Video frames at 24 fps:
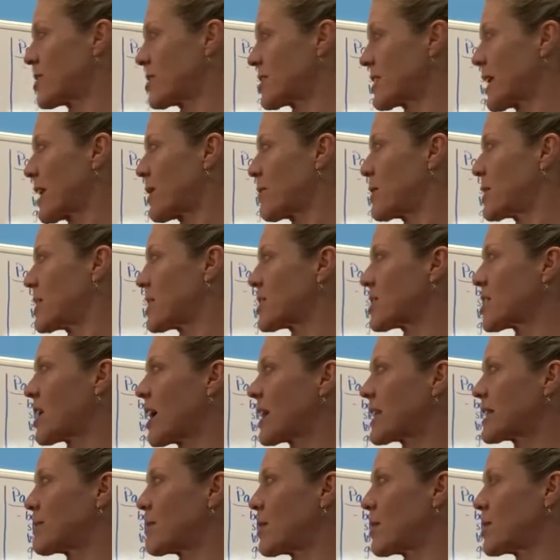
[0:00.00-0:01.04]
like we just
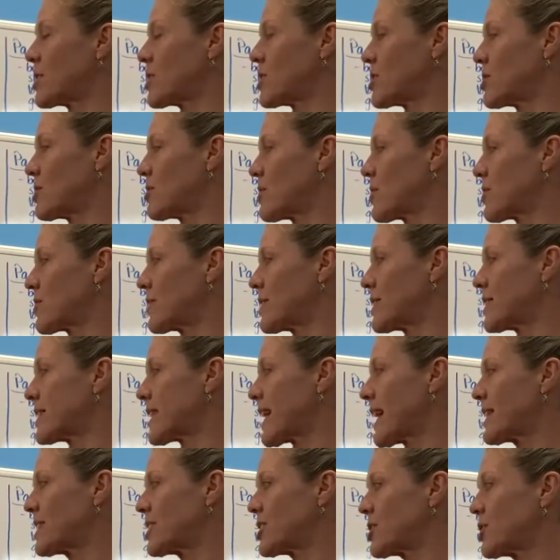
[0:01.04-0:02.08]
talked about in 2 to 3
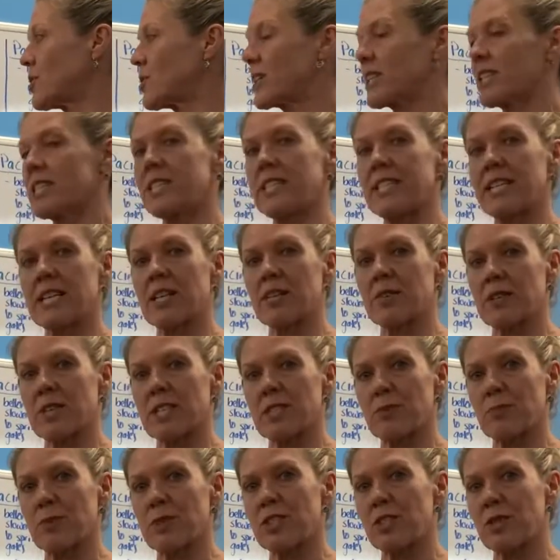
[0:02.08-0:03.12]
sets, you could
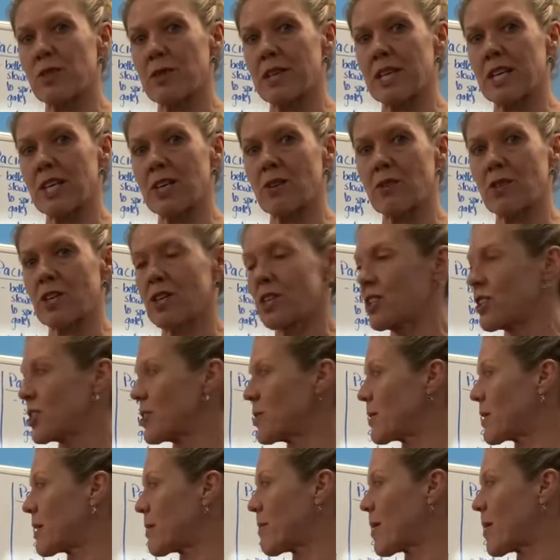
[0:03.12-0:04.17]
decrease what you think you can
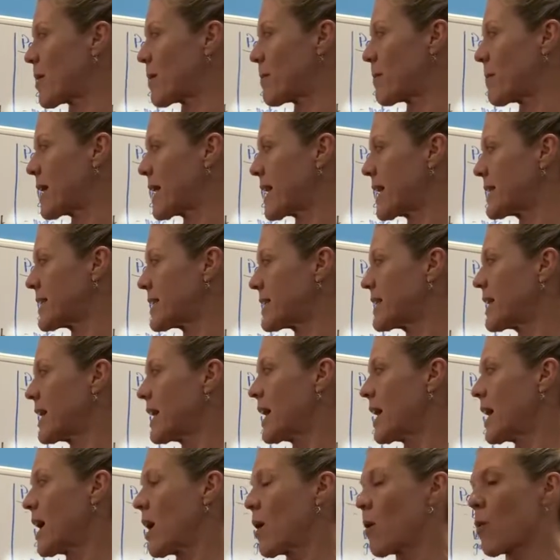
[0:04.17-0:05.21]
do in about a minute.
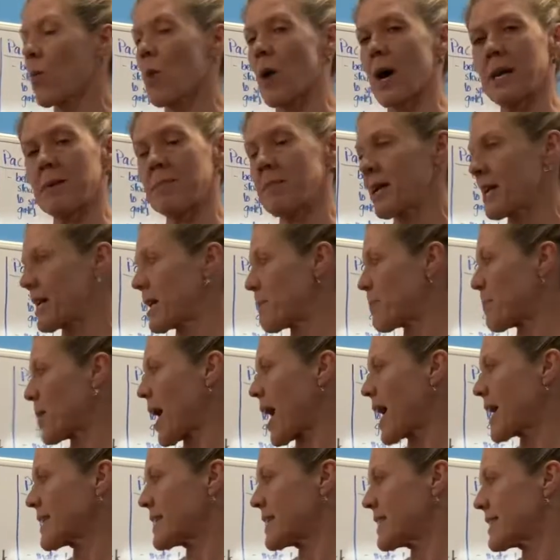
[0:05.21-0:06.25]
1 minute of
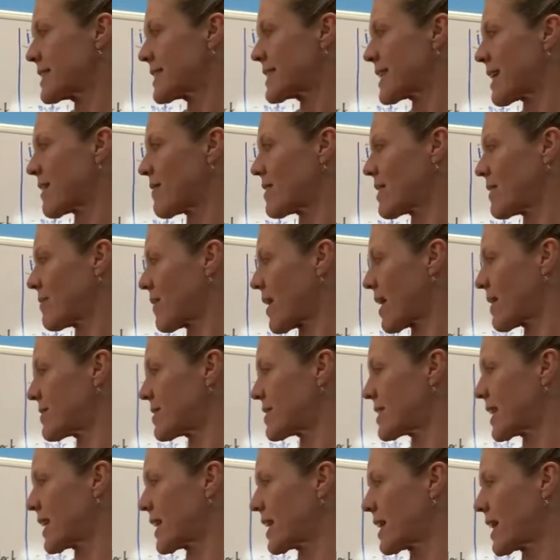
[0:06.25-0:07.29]
practice, 75
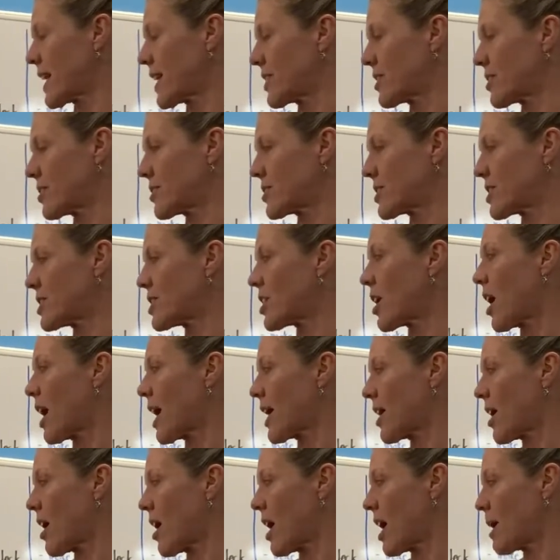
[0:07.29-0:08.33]
single unders.
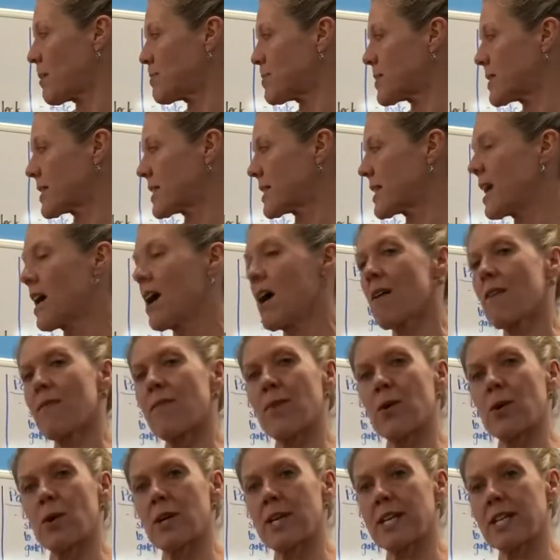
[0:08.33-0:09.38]
Dot hops,
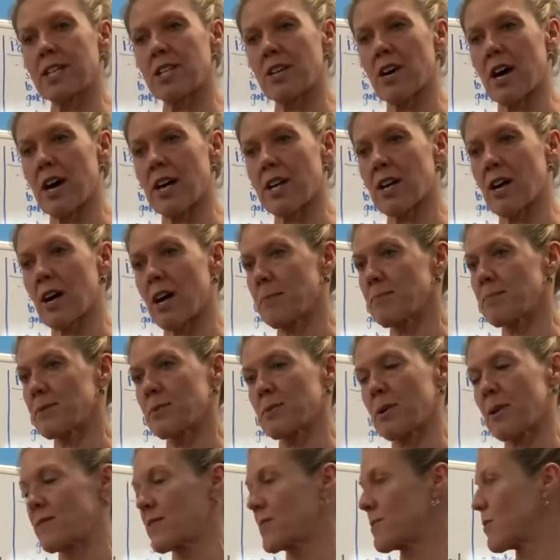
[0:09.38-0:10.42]
40 dot hops.
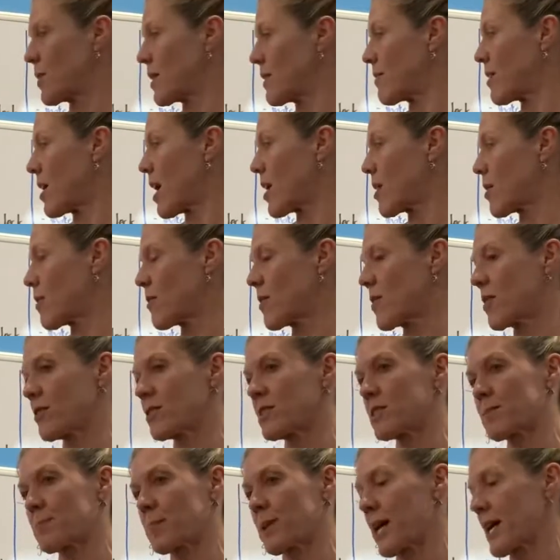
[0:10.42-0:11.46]
We've gone over
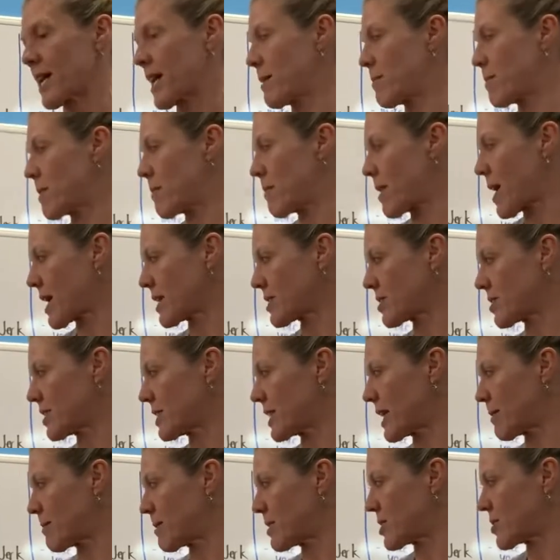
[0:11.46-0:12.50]
those plenty, but Max will
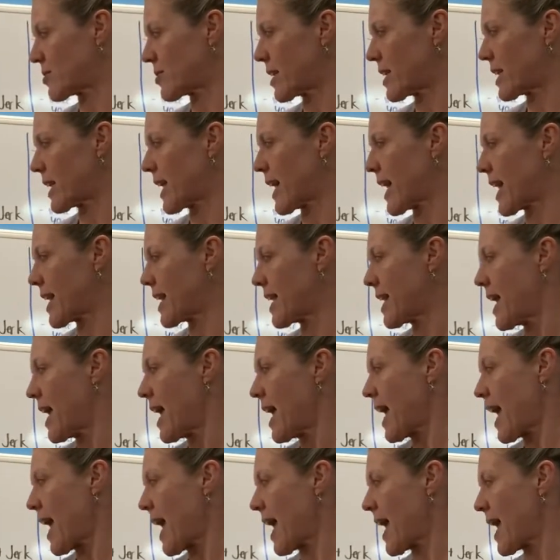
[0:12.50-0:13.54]
demonstrate again.
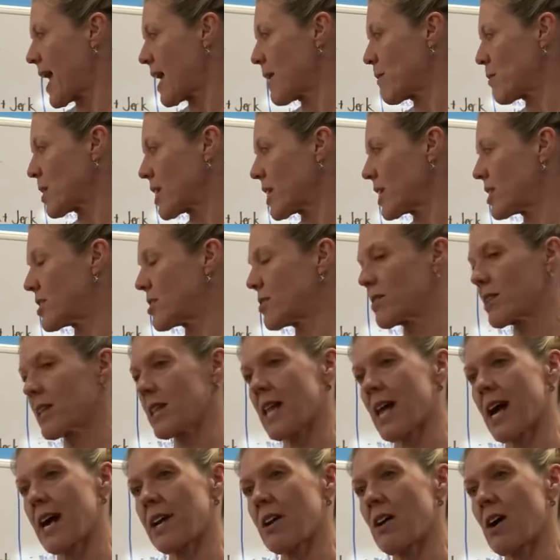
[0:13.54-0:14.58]
And we're going to do the
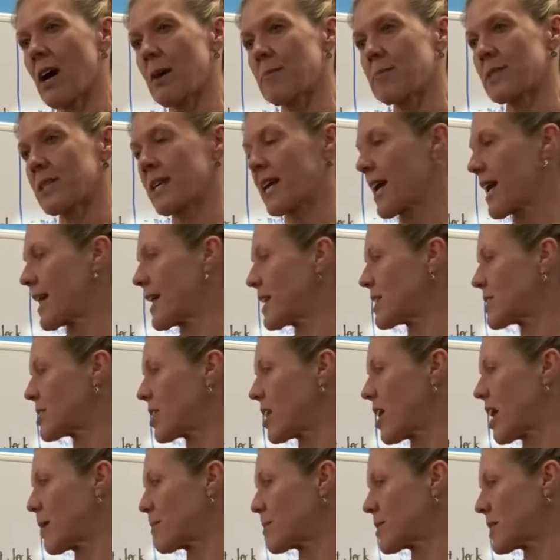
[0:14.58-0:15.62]
line hops again as
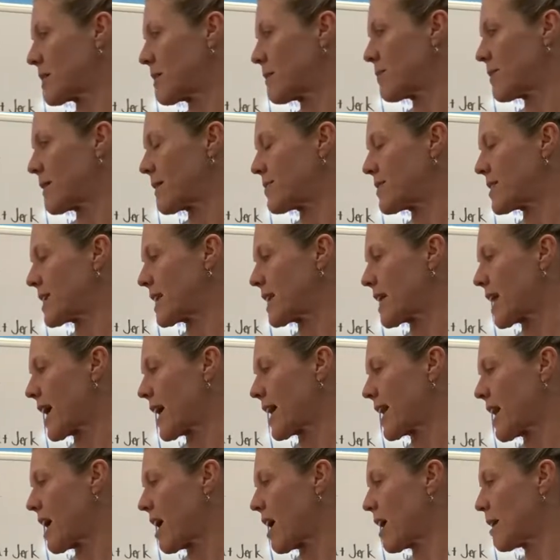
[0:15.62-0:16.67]
an option, 50
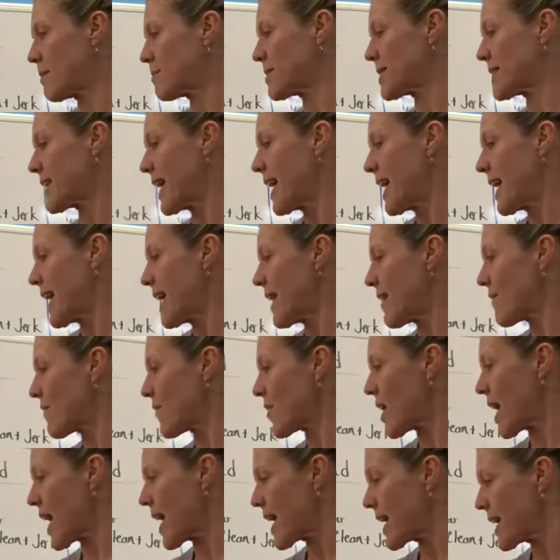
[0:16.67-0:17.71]
line hops.
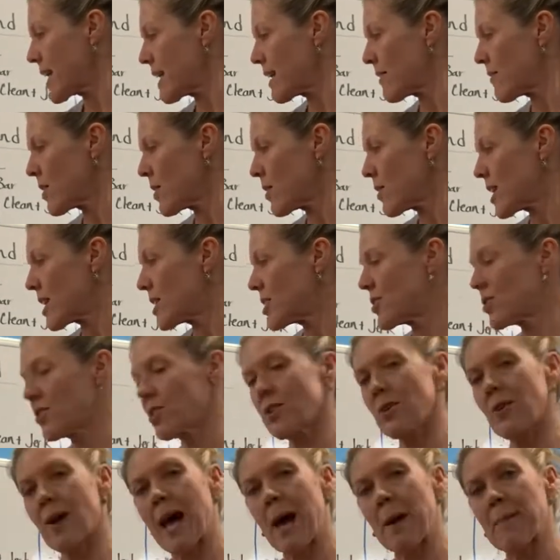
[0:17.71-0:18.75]
For any of you that
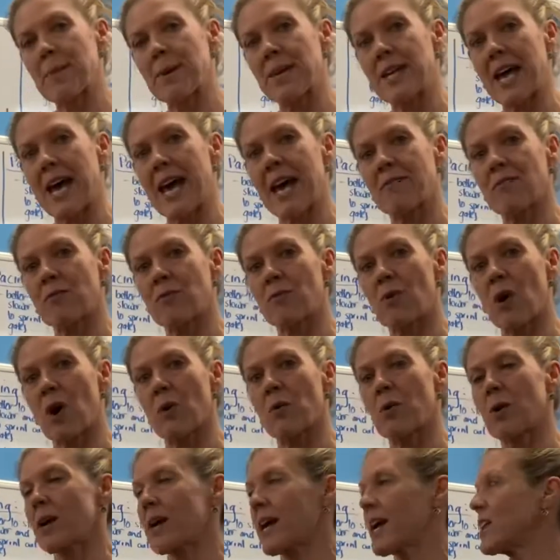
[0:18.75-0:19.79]
do happen to have a
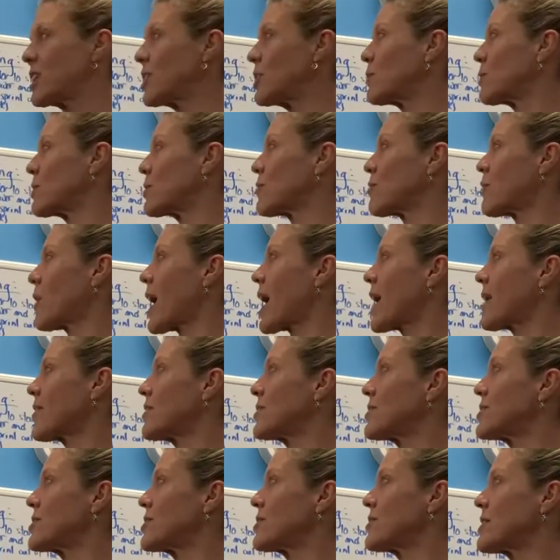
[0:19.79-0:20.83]
rower and you would
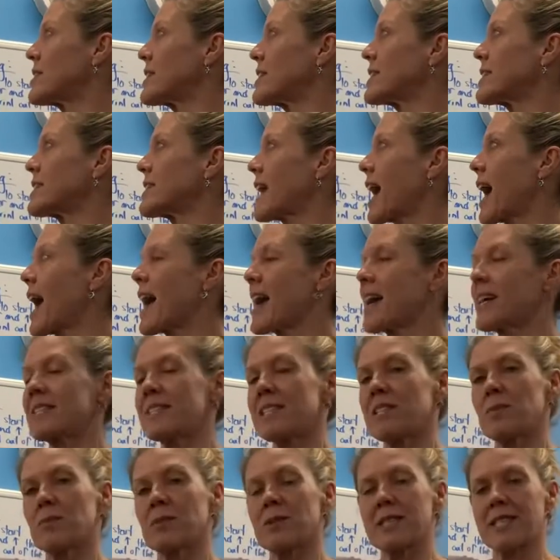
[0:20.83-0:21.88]
rather do this as
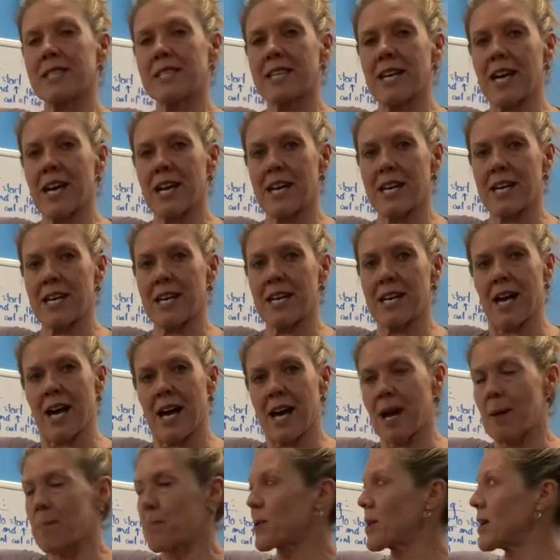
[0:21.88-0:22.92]
it was done
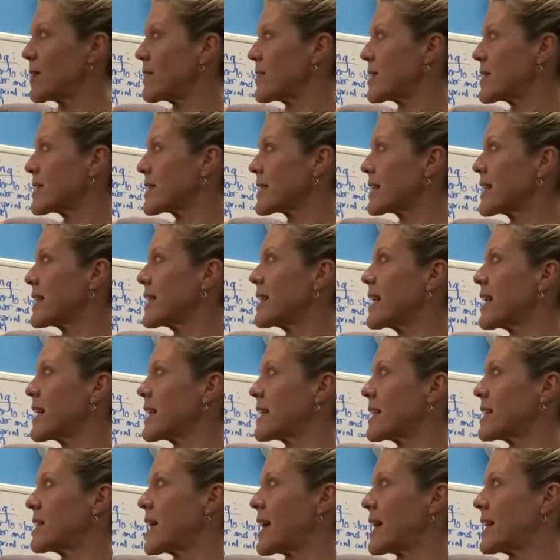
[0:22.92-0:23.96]
previously
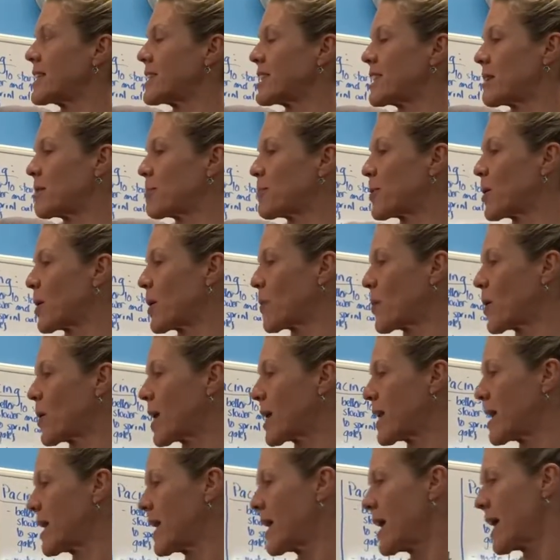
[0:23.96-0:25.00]
in
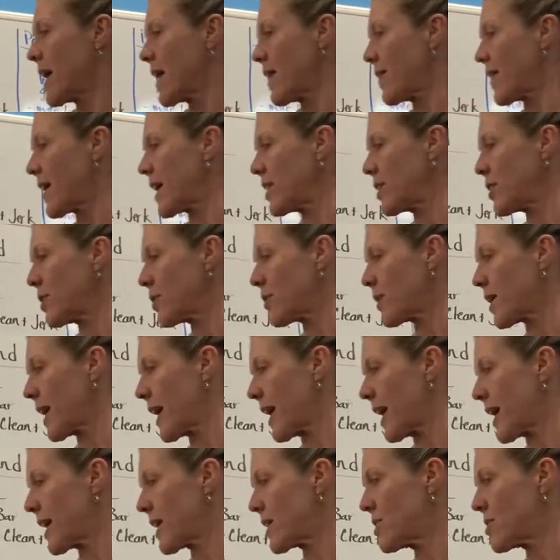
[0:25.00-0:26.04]
18.1, then you
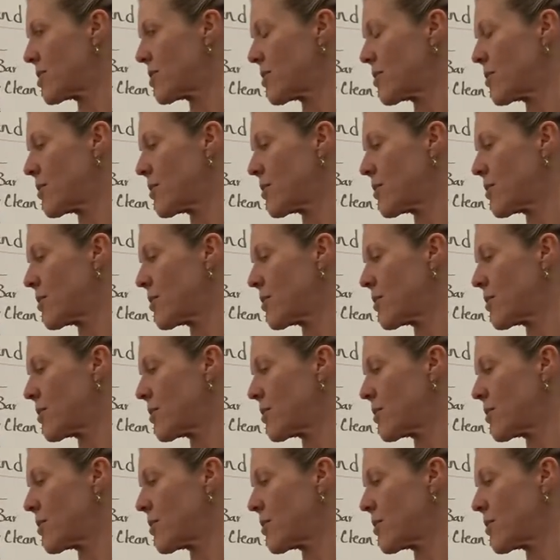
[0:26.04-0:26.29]
can do